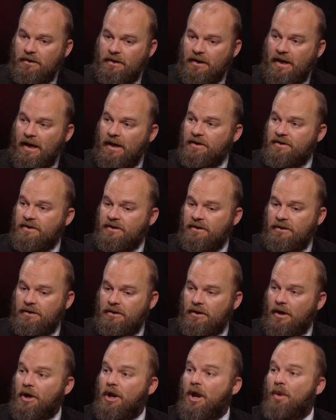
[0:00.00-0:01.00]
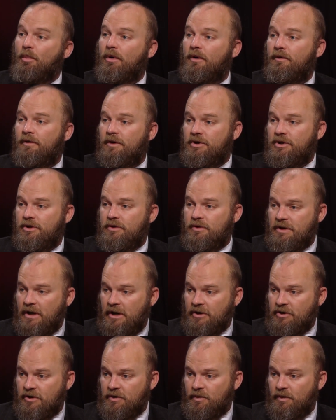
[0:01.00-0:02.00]
the case in a number of issues,
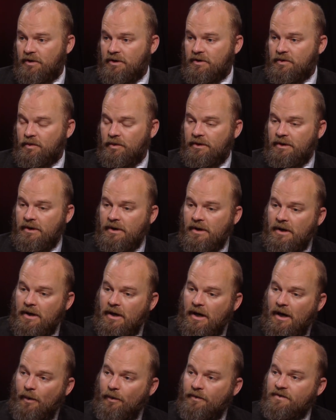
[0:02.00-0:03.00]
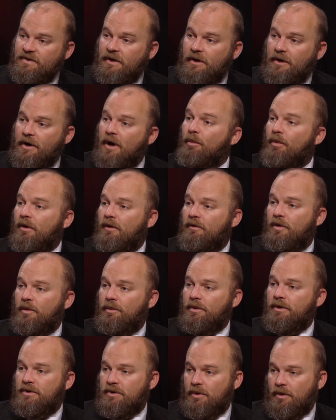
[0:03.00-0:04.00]
not just with this one. We've seen a number of
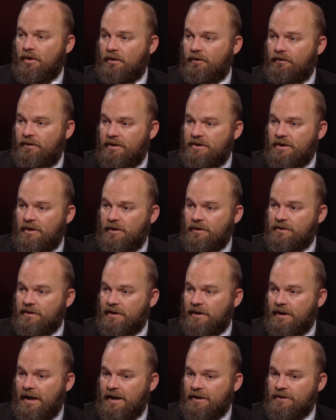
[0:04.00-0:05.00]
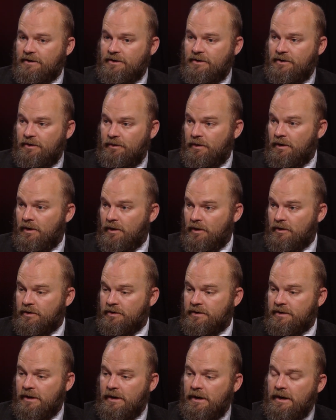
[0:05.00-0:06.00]
gubernatorial vetoes in the last 2
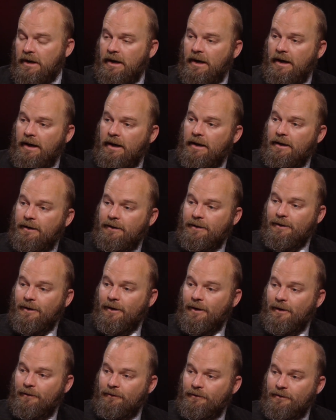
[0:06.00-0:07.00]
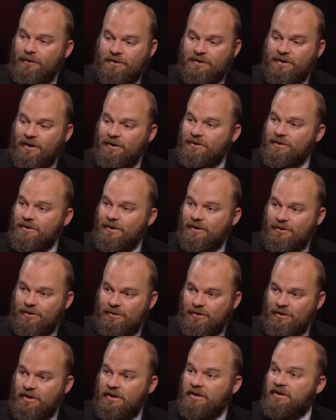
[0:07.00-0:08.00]
years, and this legislature
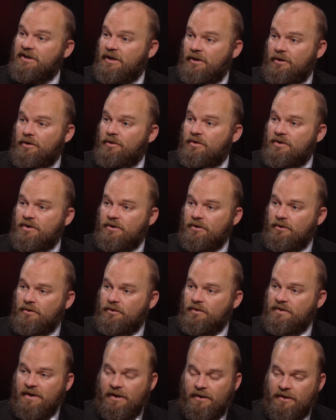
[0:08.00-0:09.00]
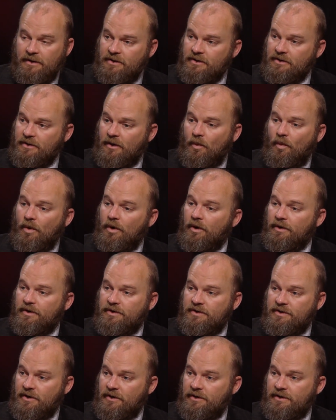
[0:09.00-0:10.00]
just continues to say this is our will, this
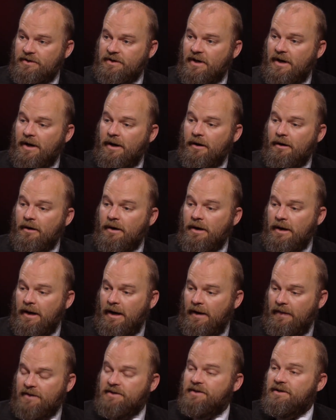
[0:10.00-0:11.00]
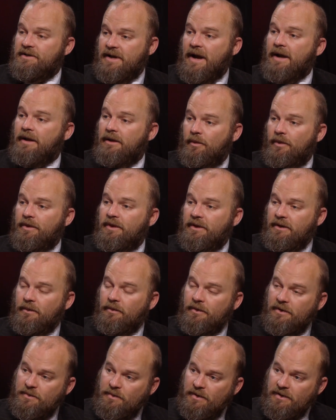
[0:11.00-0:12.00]
is our desire, and that's exactly what they did
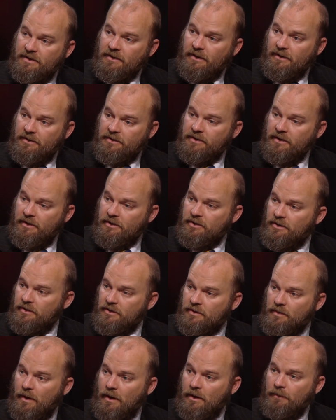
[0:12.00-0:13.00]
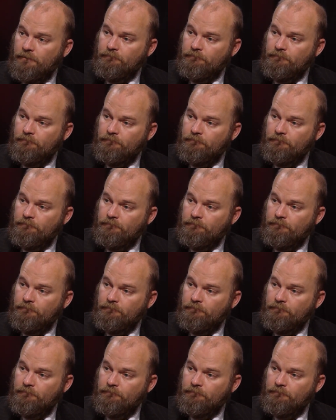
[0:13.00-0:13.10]
with this piece of legislation as well.